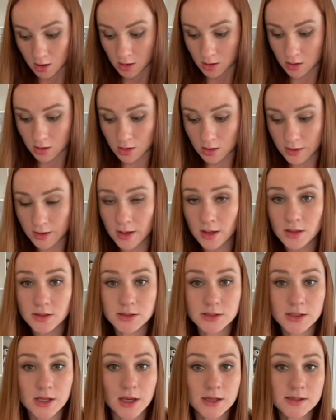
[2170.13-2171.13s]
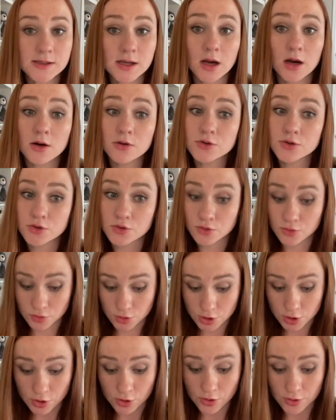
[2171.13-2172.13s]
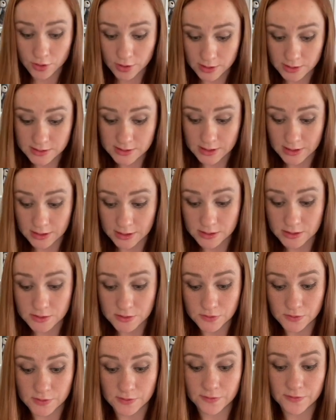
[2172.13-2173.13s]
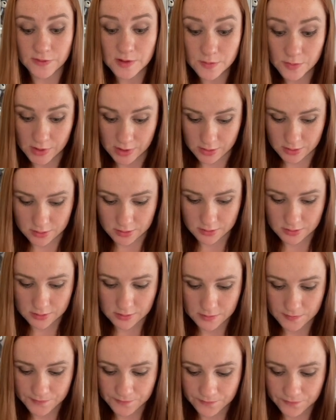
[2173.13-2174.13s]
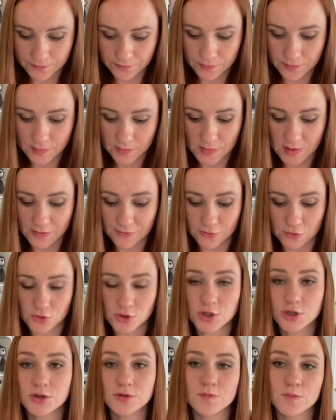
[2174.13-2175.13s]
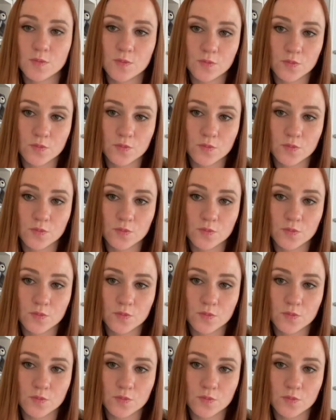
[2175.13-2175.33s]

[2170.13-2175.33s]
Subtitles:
And guess how to turn it into the female version.